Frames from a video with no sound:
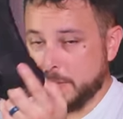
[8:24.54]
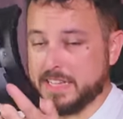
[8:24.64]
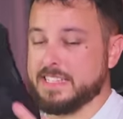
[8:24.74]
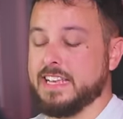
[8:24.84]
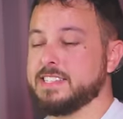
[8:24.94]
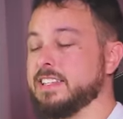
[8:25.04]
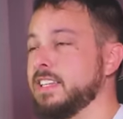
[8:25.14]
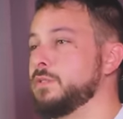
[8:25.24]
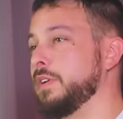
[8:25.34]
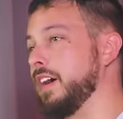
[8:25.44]
spent testing
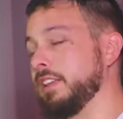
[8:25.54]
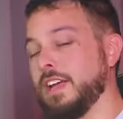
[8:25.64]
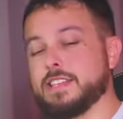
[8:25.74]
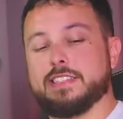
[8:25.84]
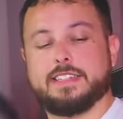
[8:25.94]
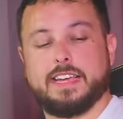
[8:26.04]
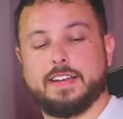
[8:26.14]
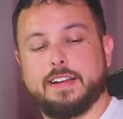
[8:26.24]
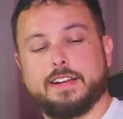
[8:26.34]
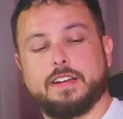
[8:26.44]
these, we got lots of
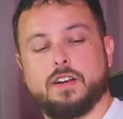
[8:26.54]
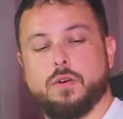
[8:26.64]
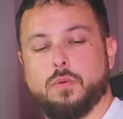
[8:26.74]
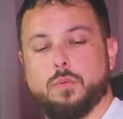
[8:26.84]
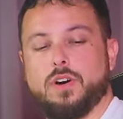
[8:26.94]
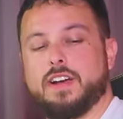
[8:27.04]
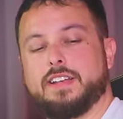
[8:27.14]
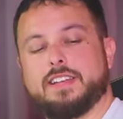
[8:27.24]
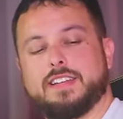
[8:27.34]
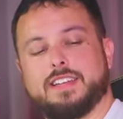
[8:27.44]
data. One,